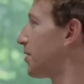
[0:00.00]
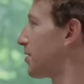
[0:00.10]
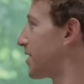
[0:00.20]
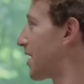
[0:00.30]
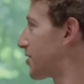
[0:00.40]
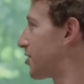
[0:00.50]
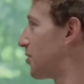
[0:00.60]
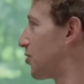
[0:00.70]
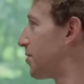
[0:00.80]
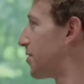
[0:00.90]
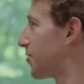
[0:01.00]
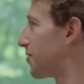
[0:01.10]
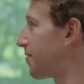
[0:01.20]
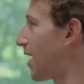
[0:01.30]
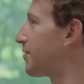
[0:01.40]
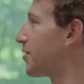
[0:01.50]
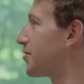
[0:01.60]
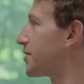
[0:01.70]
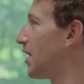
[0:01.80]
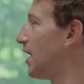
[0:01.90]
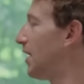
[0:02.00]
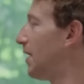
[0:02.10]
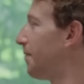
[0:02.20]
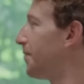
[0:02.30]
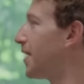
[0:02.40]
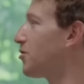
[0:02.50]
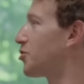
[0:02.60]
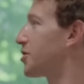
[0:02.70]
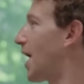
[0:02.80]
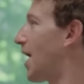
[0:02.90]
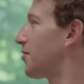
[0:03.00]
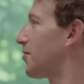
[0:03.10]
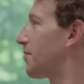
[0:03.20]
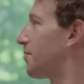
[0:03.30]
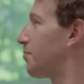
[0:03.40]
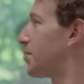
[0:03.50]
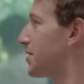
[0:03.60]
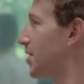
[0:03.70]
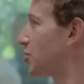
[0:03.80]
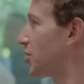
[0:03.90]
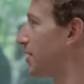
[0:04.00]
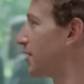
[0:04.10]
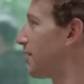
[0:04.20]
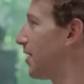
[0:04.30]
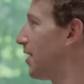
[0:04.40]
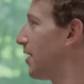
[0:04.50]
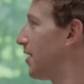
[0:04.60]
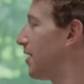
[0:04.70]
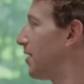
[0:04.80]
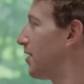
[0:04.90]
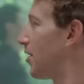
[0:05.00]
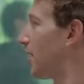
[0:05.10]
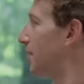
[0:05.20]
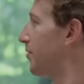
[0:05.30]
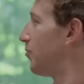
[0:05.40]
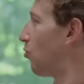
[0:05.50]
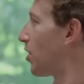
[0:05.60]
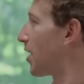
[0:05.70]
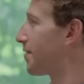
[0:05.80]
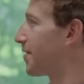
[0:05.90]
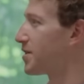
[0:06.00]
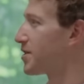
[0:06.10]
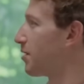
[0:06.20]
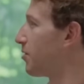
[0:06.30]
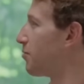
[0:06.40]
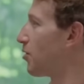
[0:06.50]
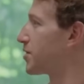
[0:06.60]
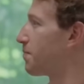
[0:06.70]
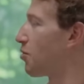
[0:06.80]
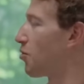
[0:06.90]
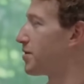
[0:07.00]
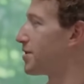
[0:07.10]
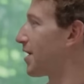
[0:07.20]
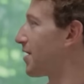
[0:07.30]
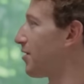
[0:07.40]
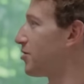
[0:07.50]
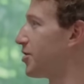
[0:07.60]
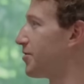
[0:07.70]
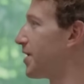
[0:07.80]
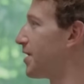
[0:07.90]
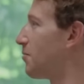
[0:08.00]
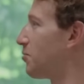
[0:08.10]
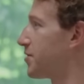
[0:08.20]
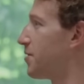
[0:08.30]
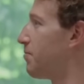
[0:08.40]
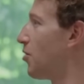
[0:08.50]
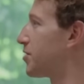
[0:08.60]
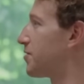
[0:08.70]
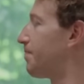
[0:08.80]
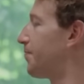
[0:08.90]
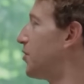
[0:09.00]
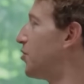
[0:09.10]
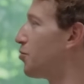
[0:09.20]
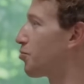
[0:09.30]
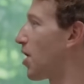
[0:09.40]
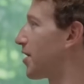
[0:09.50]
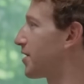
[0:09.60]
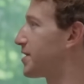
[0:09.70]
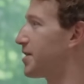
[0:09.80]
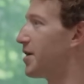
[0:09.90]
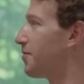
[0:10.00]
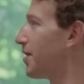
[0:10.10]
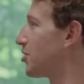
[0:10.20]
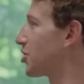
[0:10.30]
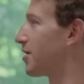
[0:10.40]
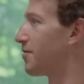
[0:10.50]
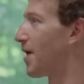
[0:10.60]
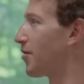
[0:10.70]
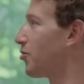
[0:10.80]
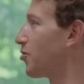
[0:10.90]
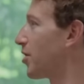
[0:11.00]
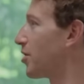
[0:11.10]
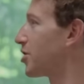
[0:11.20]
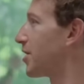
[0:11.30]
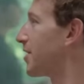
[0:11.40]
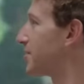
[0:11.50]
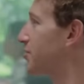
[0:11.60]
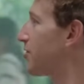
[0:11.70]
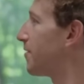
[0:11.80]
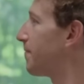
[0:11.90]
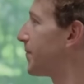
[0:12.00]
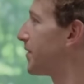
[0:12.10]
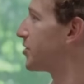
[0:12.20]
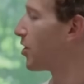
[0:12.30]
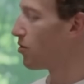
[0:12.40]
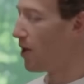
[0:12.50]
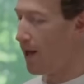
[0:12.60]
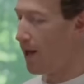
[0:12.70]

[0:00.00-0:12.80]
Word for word: cracks AGI first, then Facebook and Instagram and Google Search don't just become less profitable, they become historical footnotes. They become the modern-day equivalent of a railroad company after the invention of the airplane. From